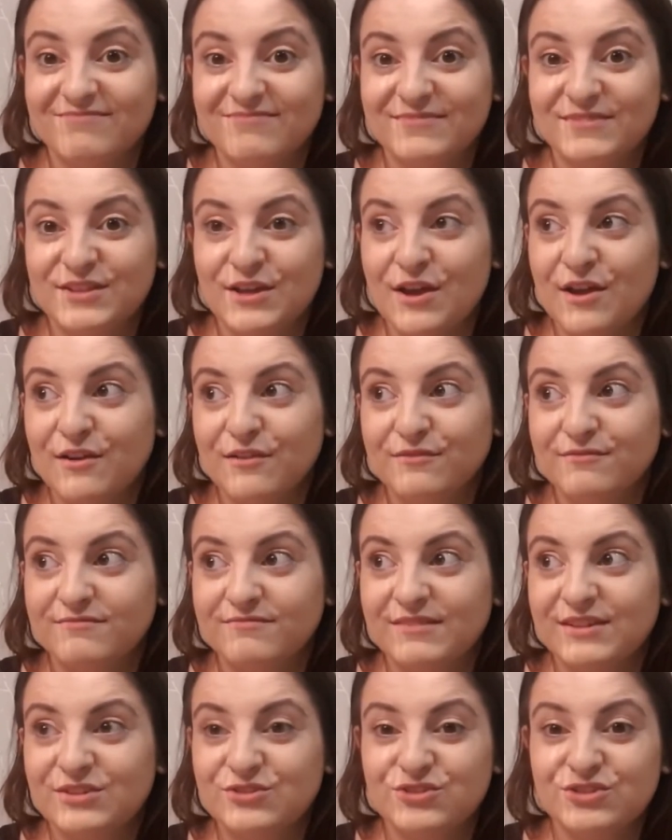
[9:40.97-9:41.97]
So
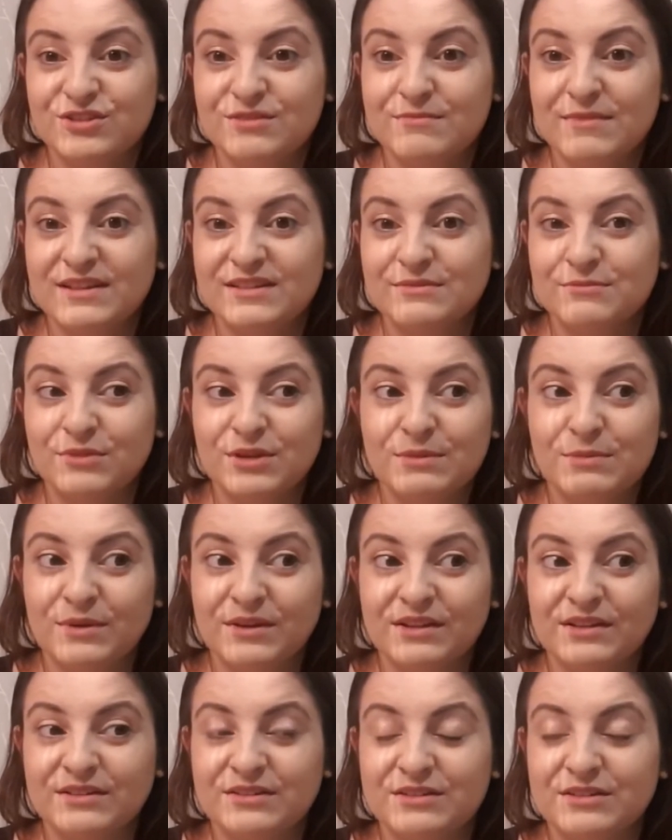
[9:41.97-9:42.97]
it's just amazing what your
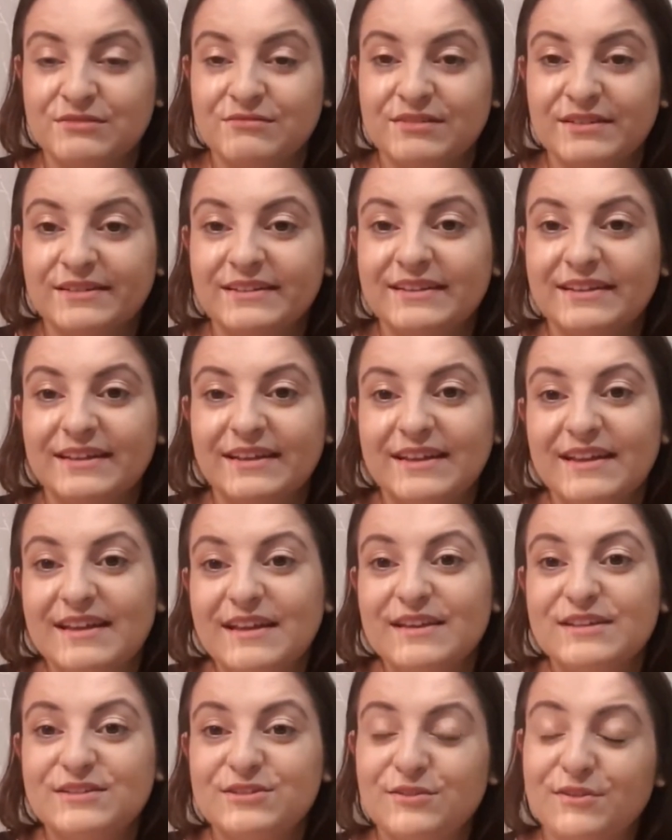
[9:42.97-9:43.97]
body can do, really.
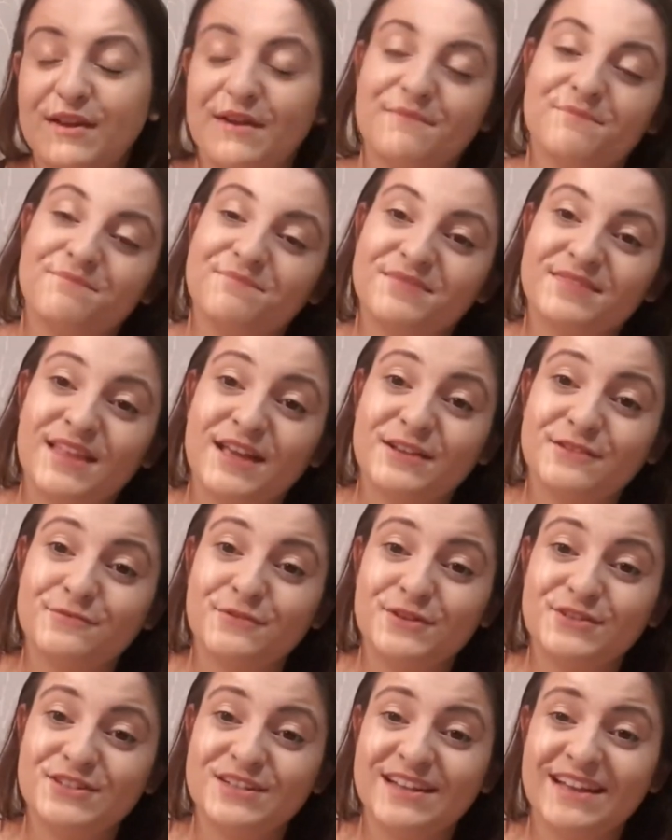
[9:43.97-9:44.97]
So yeah, thanks for
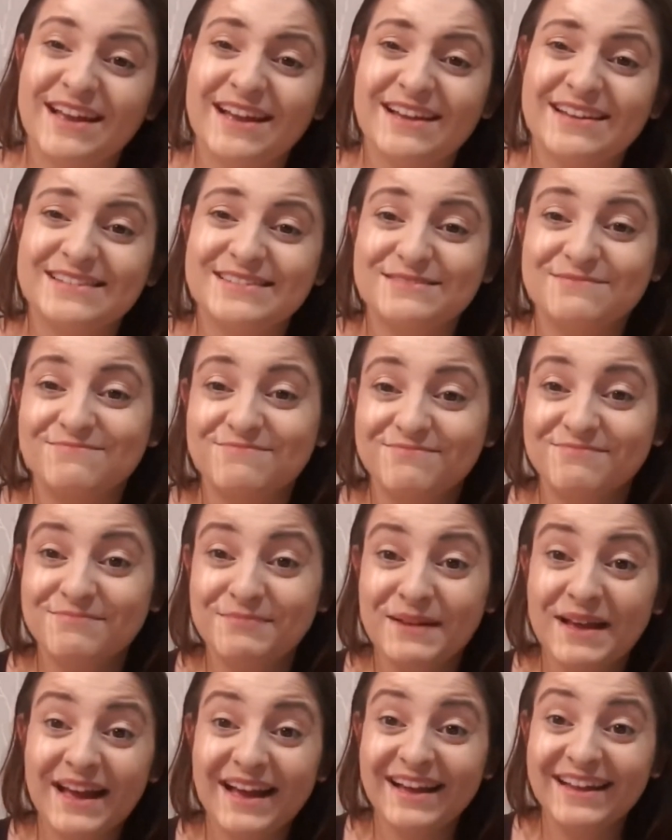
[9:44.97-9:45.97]
watching, guys.
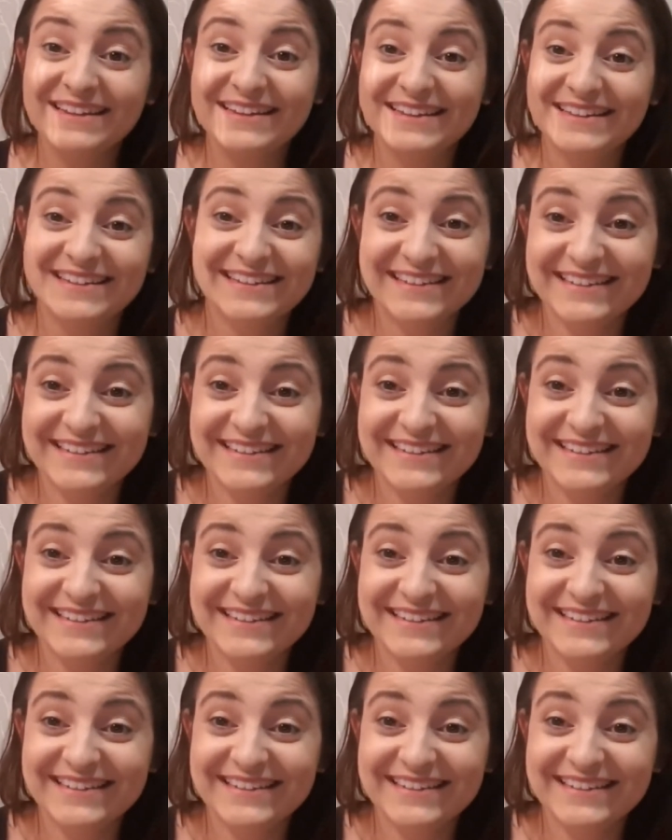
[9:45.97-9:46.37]
Bye!